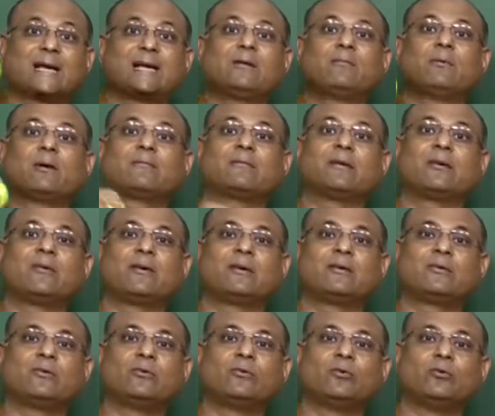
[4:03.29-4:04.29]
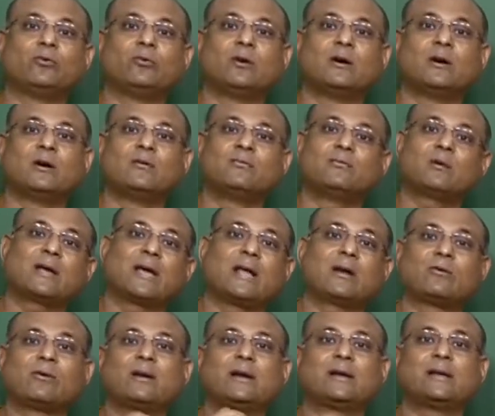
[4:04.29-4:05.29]
what we are going to do for
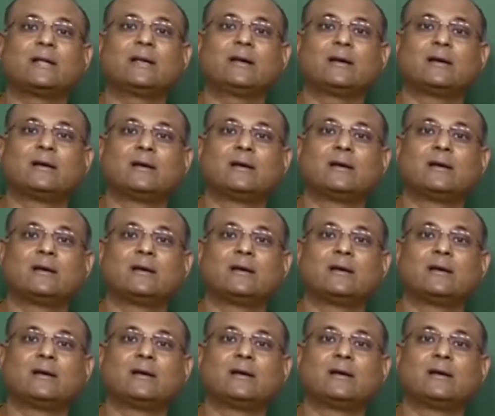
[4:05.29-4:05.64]
calculating